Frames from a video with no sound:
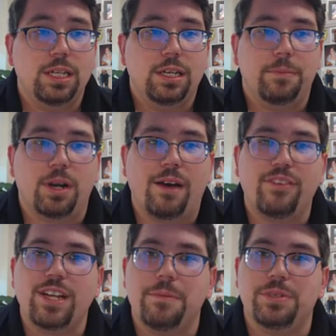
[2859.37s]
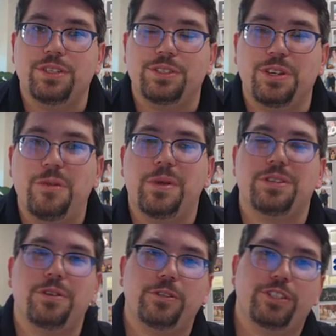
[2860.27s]
but oftentimes it's going to be
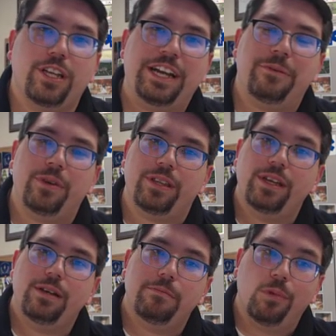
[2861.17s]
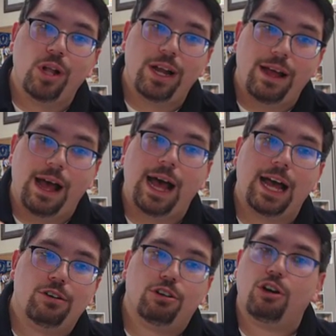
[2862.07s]
associated with blood on
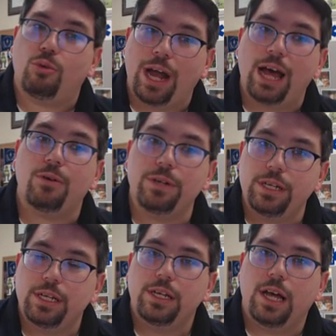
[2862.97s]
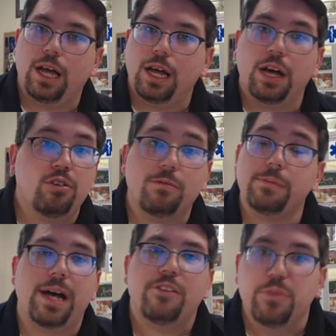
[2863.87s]
or around uh, a normal
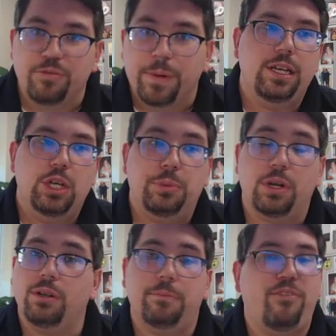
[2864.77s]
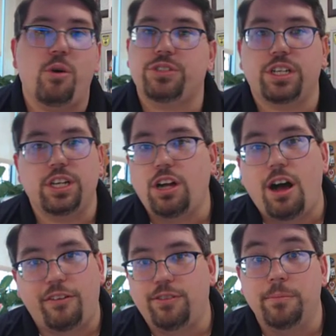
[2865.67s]
bowel movement. But folks are going to call
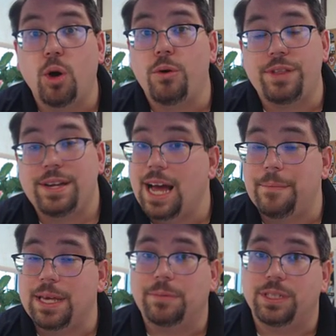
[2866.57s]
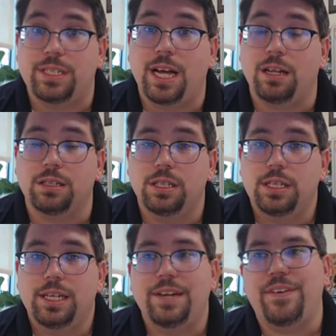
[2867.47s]
for both and not be able to tell
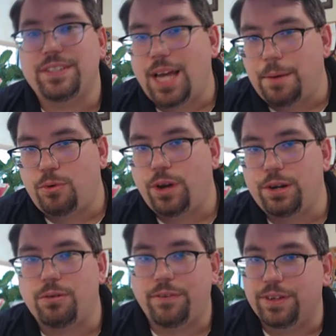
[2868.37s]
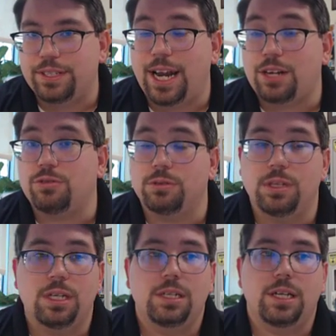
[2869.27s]
if it's a hemorrhoid or if it's an actual
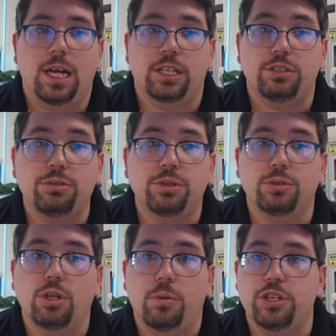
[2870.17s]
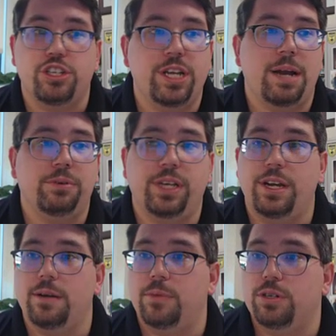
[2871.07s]
uh, true lower GI related
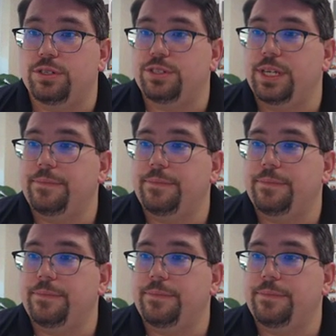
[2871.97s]
emergency.